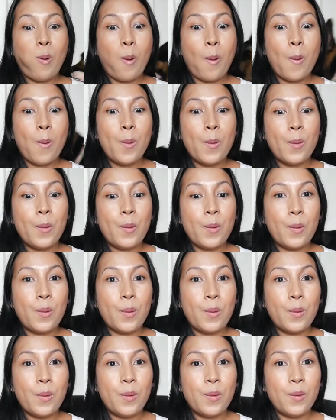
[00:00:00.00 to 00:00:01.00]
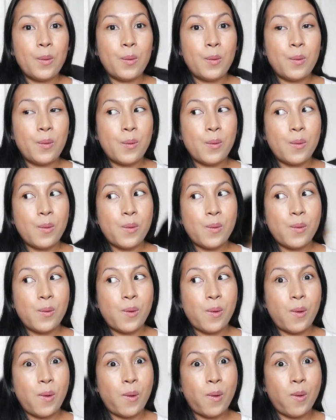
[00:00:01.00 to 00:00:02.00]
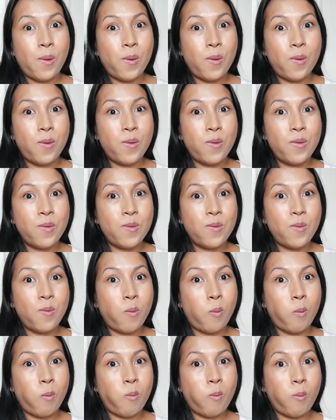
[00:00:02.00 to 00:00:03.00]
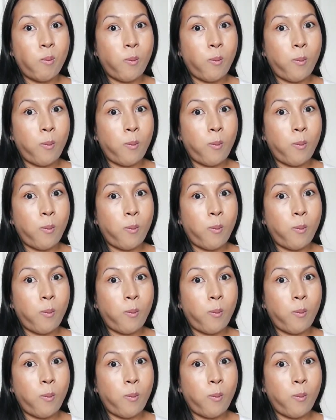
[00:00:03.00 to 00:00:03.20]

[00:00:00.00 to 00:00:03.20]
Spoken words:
[no speech]